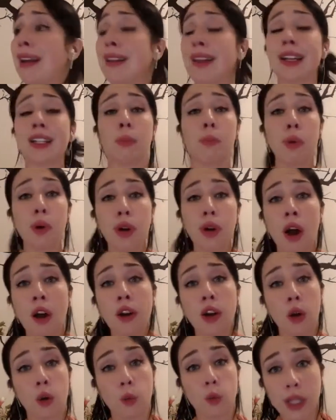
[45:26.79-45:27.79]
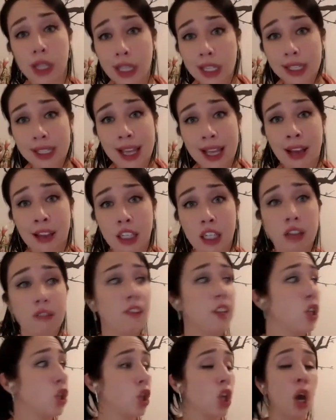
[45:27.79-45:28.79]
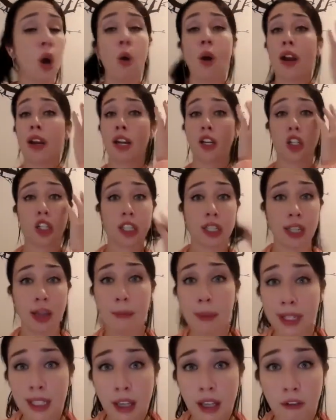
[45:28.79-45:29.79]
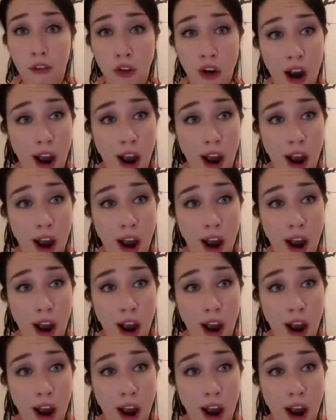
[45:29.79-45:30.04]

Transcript: I like to put on a really sad TV show and I just let myself